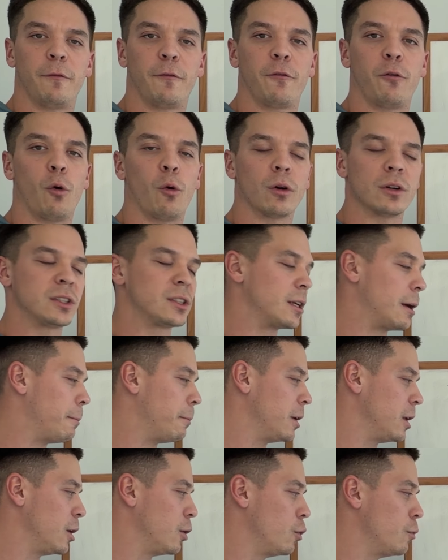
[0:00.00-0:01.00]
for
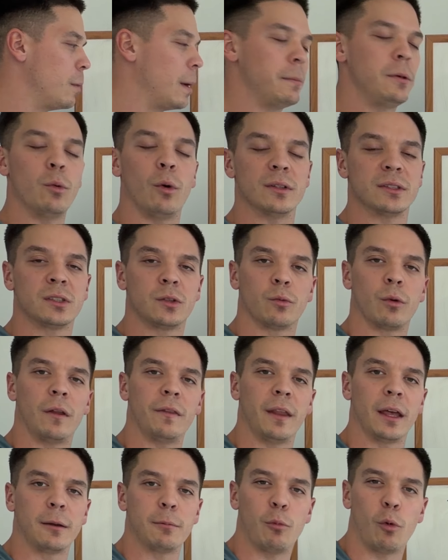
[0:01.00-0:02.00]
somebody who maybe wants to run
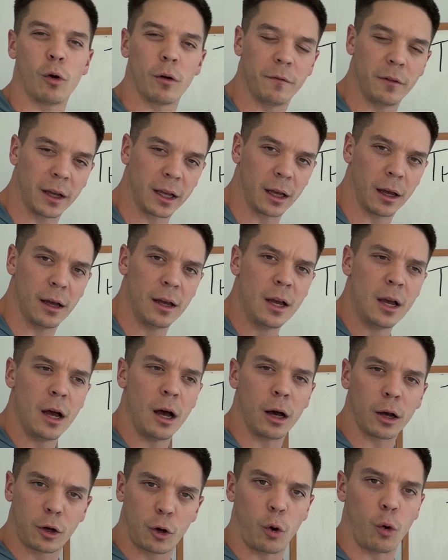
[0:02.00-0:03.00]
more of
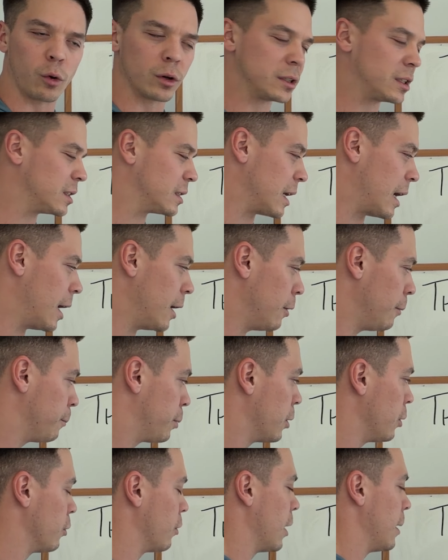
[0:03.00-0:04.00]
a course style
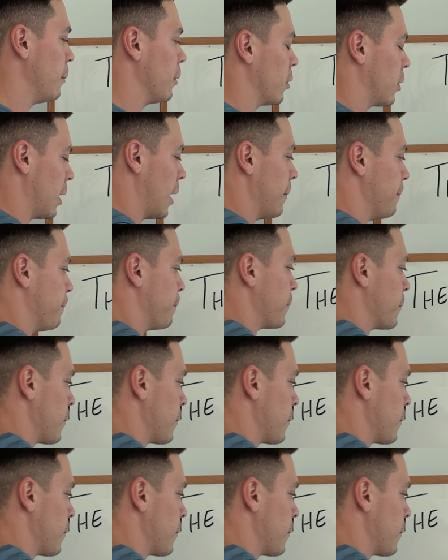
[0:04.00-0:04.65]
program, okay?